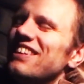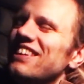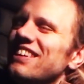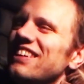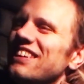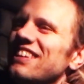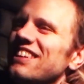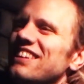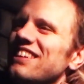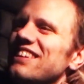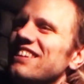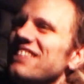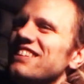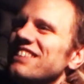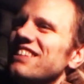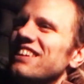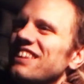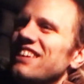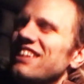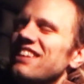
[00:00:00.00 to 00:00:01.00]
And
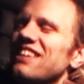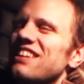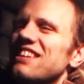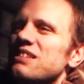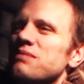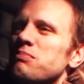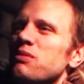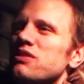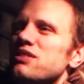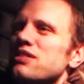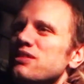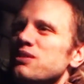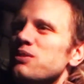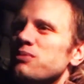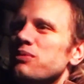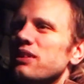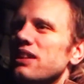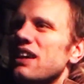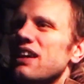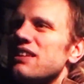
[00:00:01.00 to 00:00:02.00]
as much as you
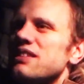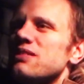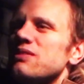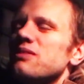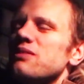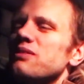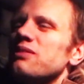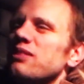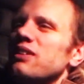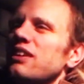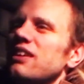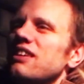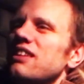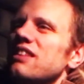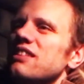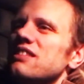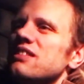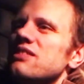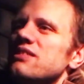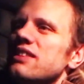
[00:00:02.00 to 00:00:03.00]
would like to
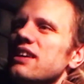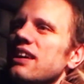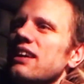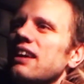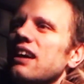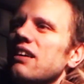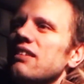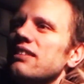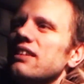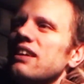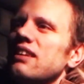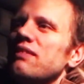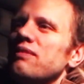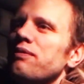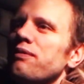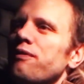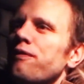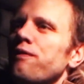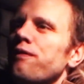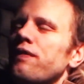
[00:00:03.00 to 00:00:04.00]
take out that
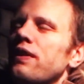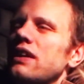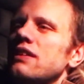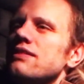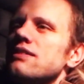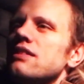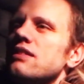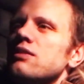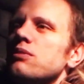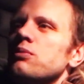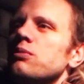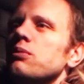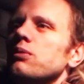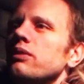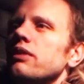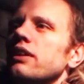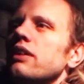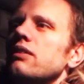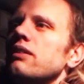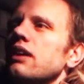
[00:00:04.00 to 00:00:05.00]
fancy
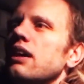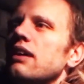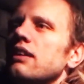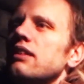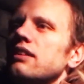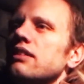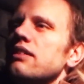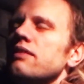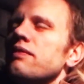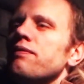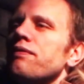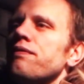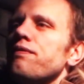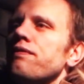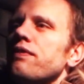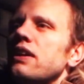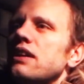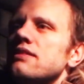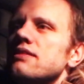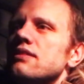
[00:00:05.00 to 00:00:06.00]
tool that you got at the
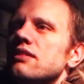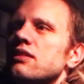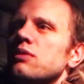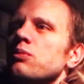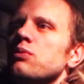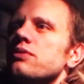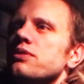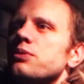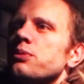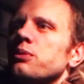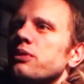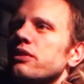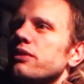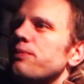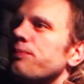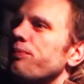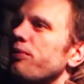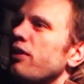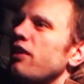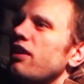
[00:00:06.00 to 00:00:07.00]
fancy tool store,
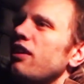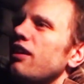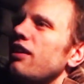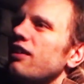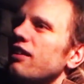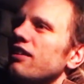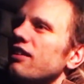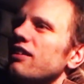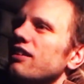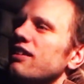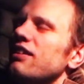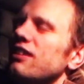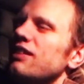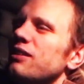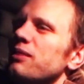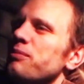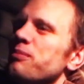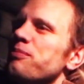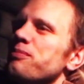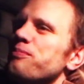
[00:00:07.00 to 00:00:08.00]

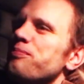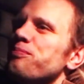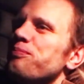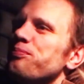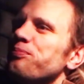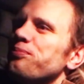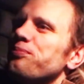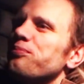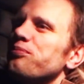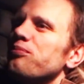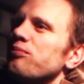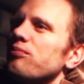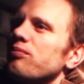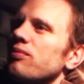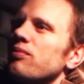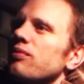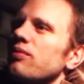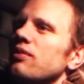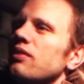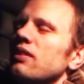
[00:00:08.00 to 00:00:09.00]

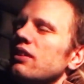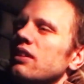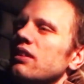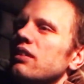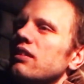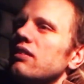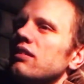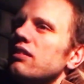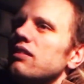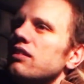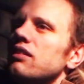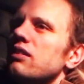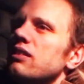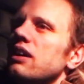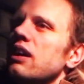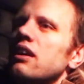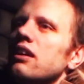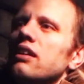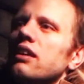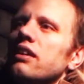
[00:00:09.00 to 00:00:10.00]
you
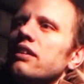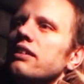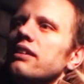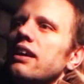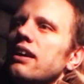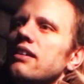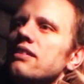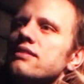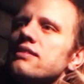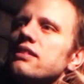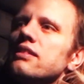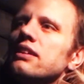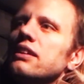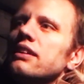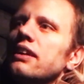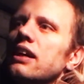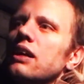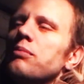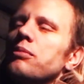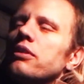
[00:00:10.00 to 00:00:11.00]
got a lot of nails that
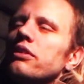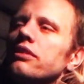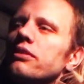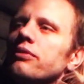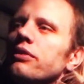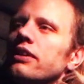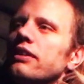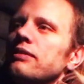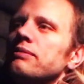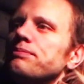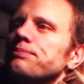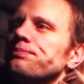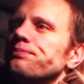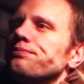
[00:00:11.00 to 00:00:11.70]
need hammering, right?